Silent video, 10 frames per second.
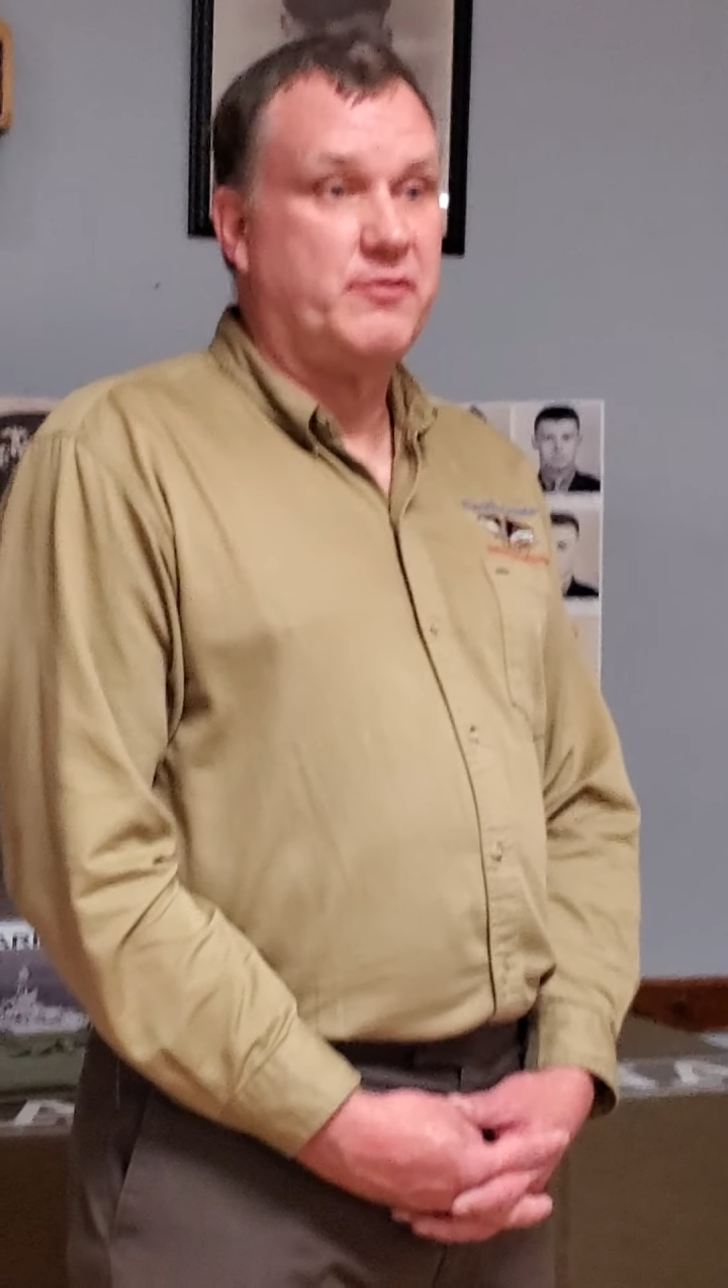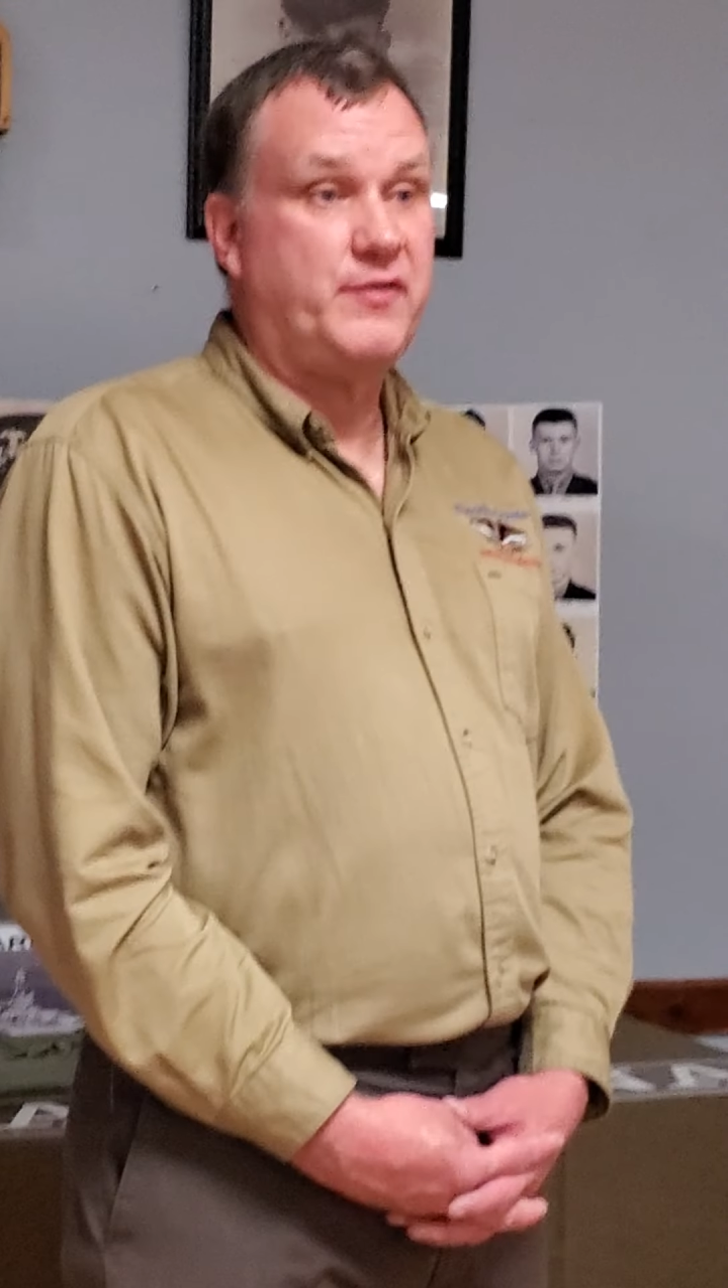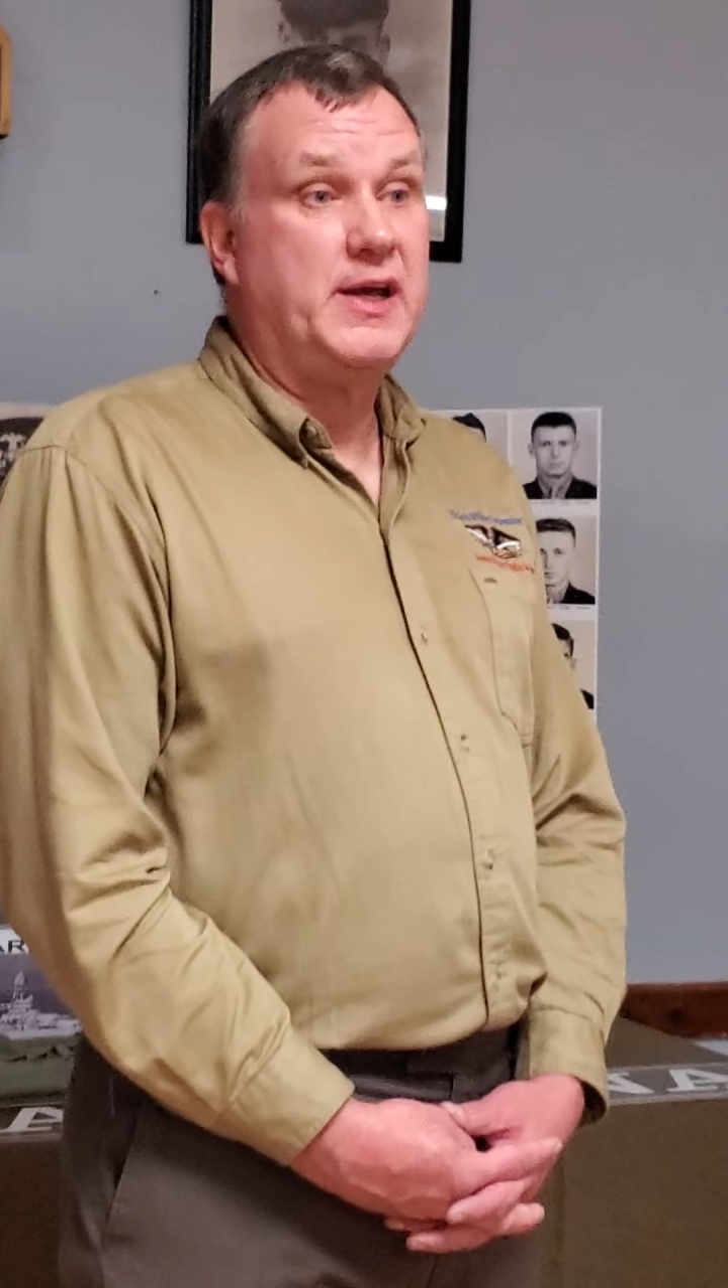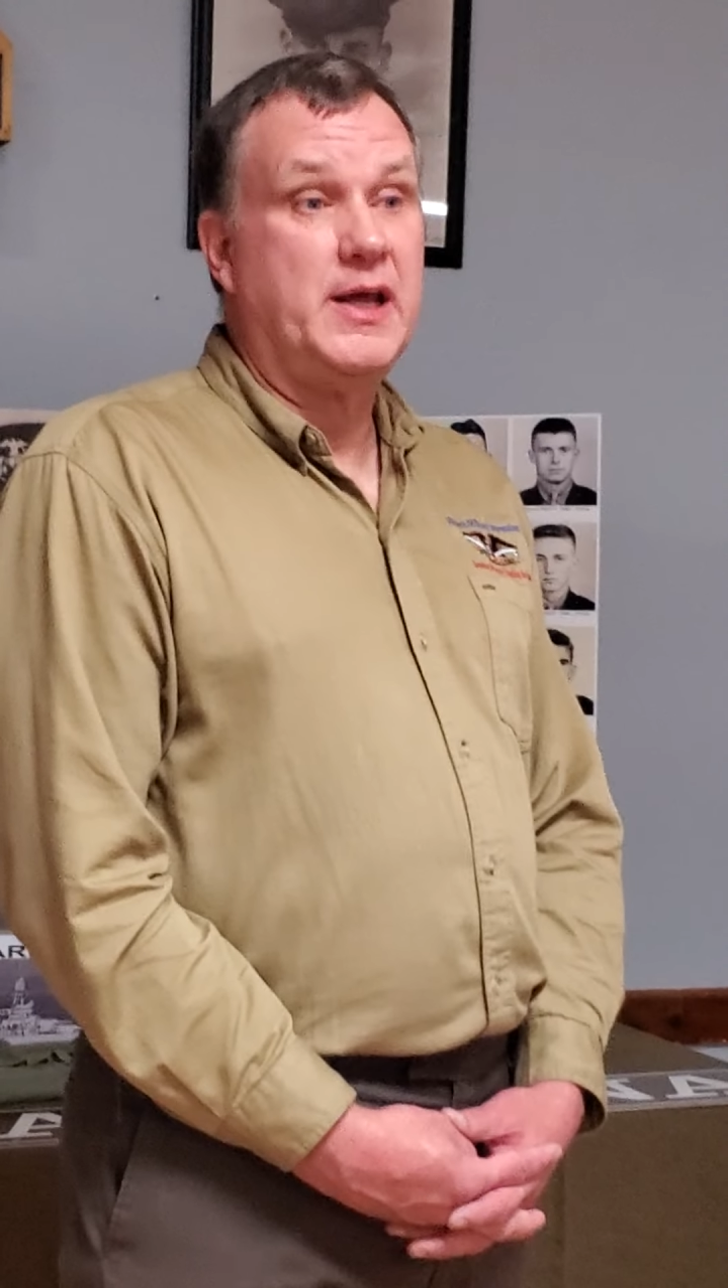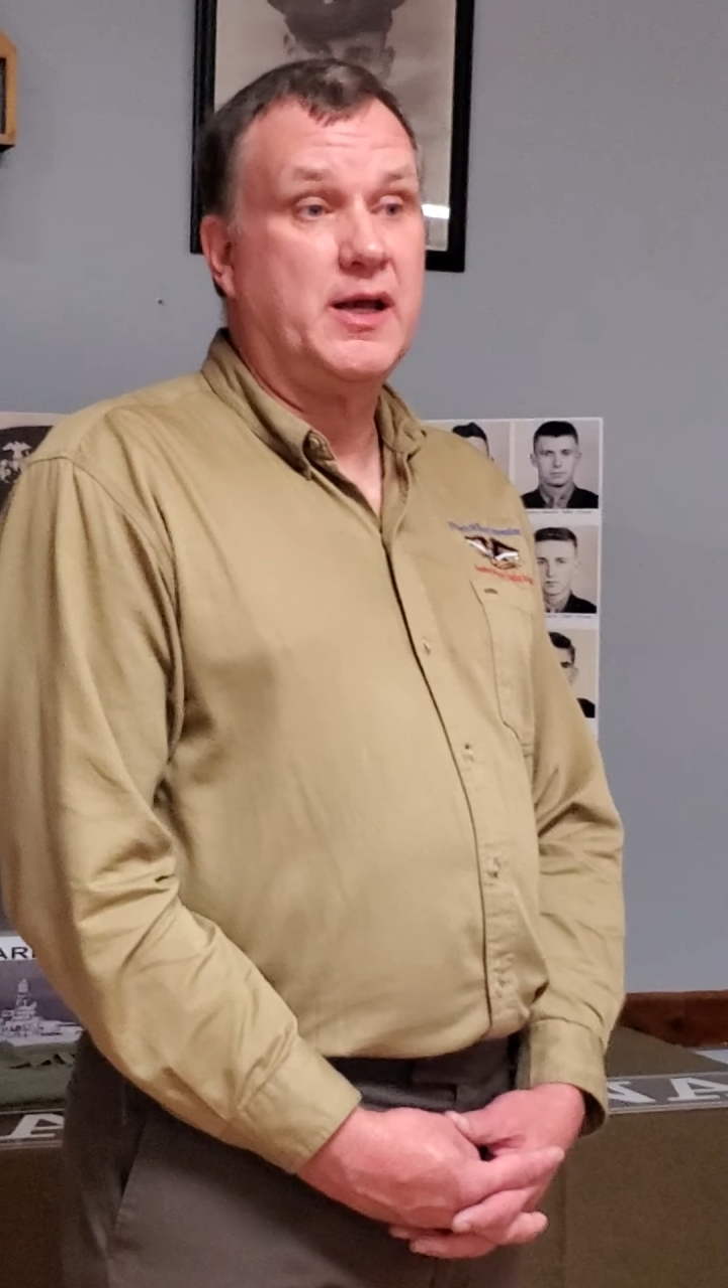
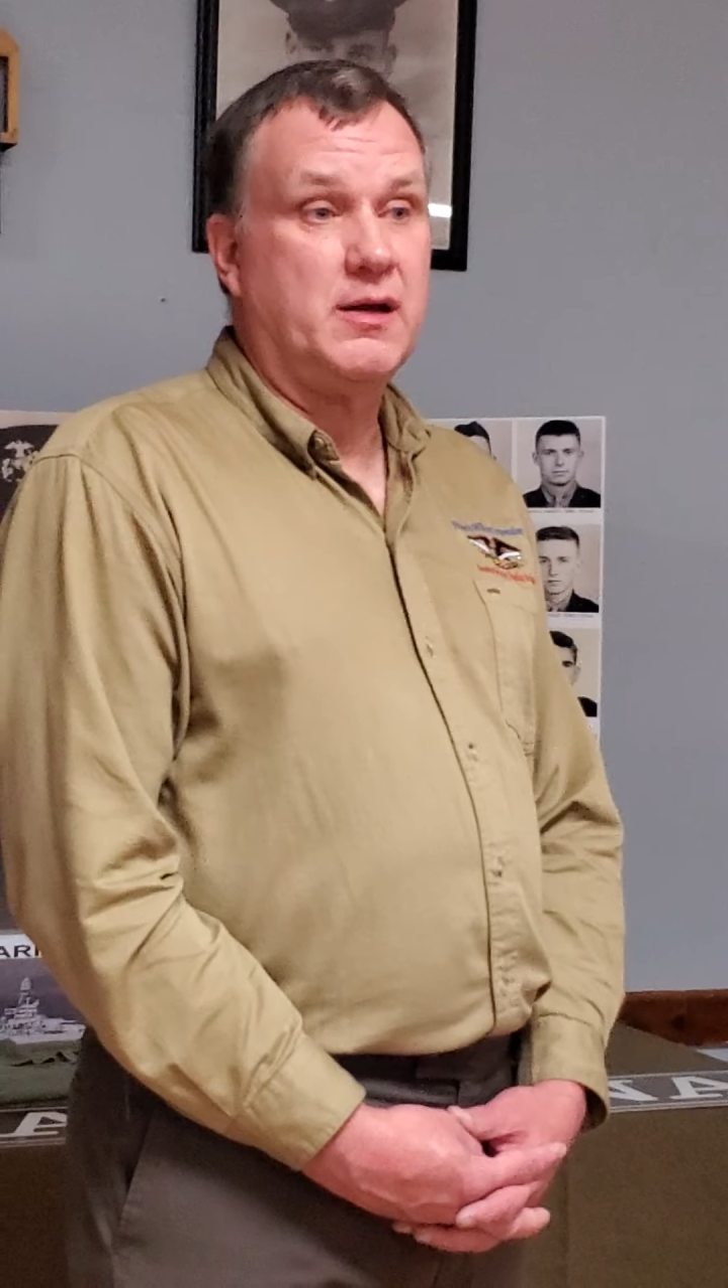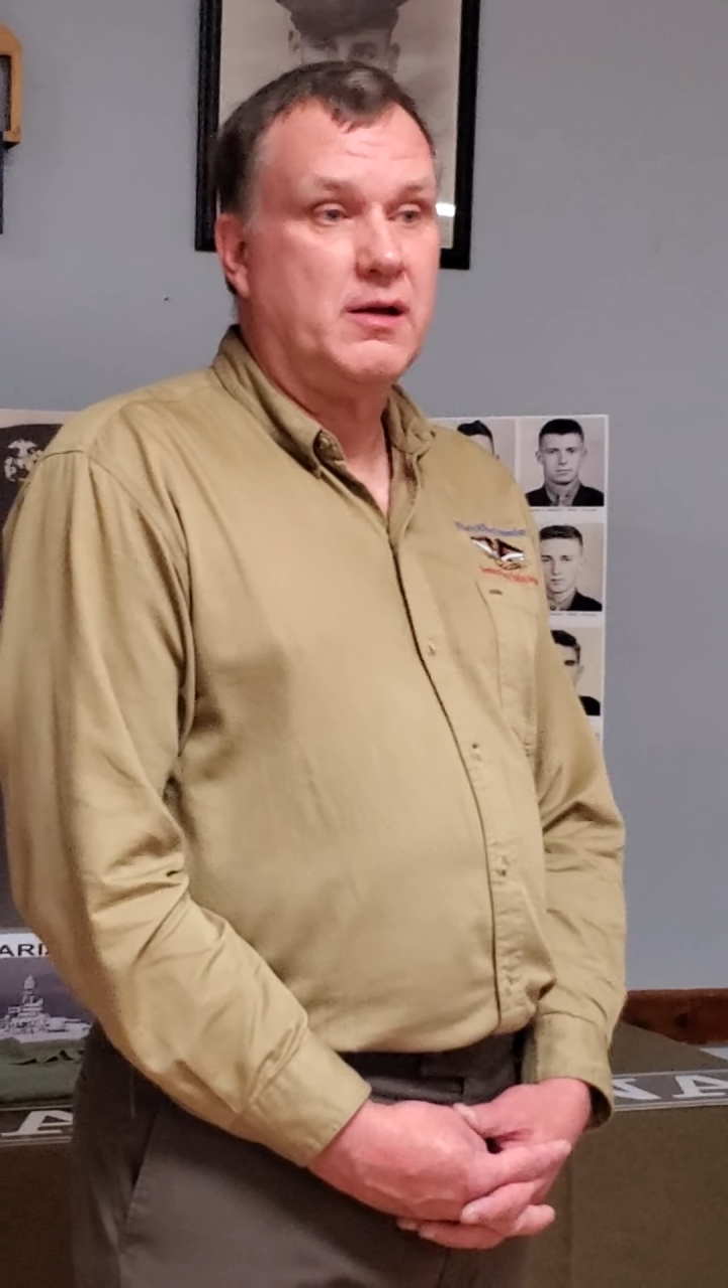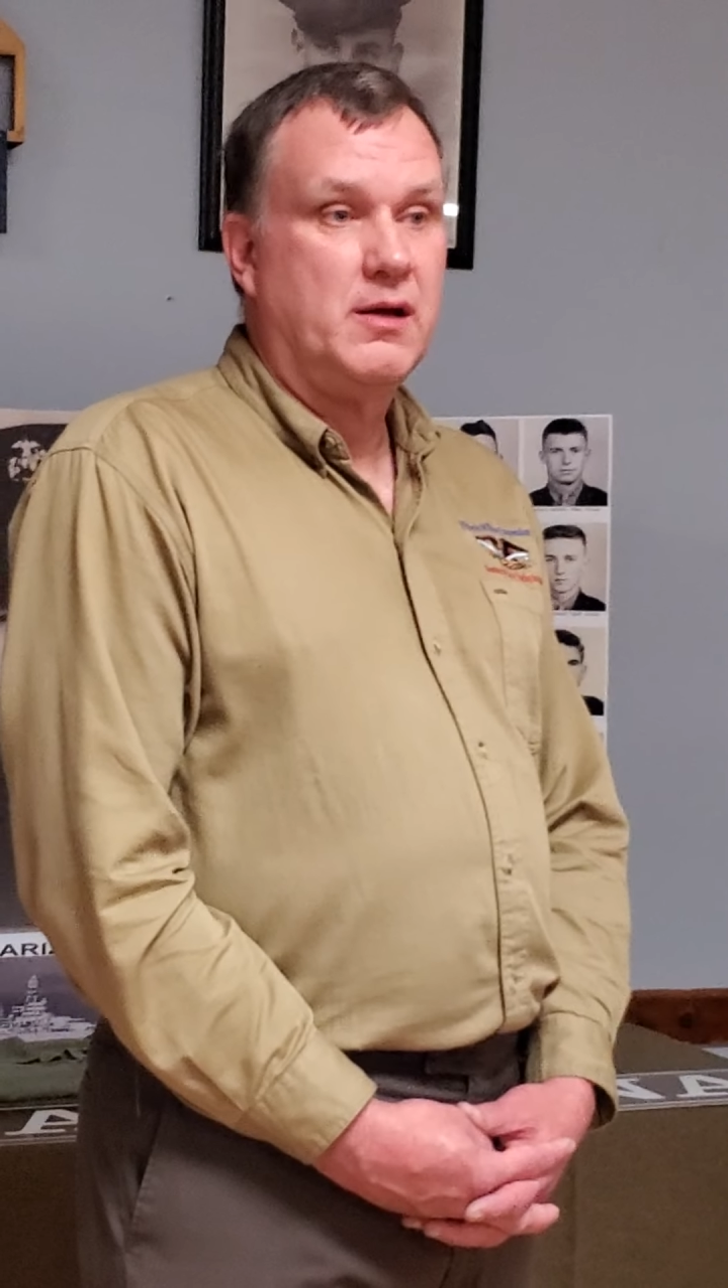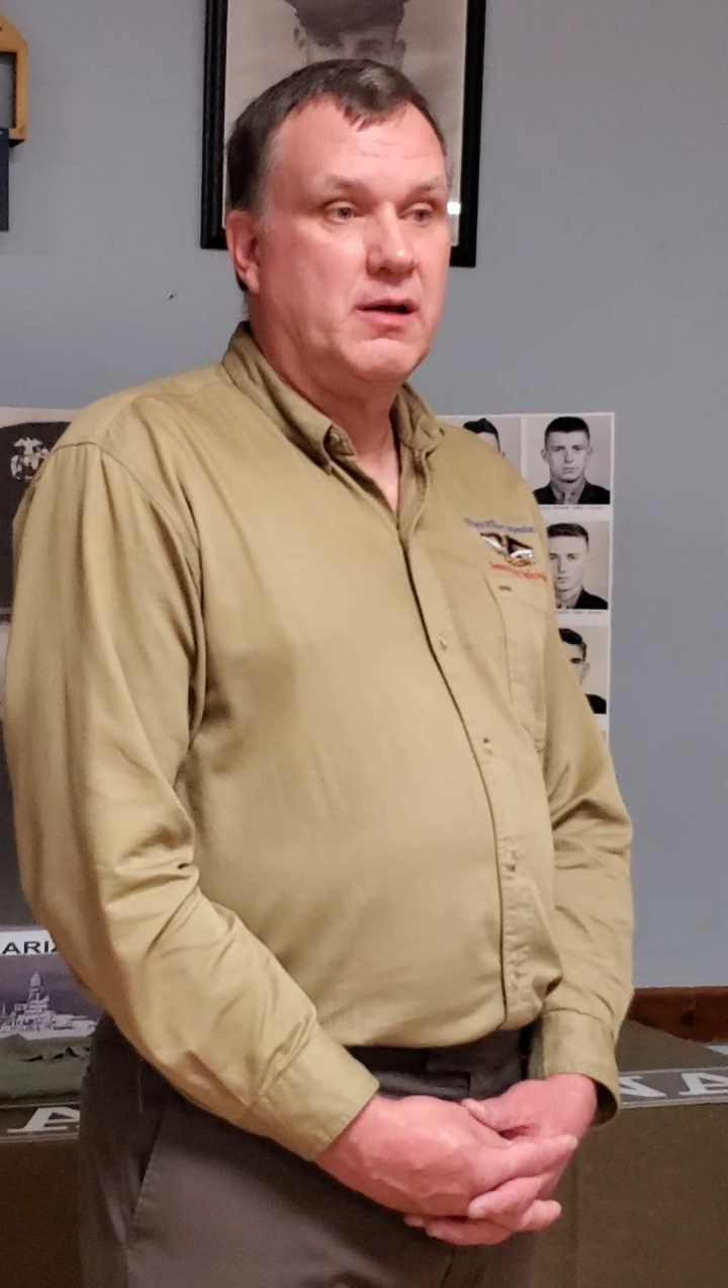feeding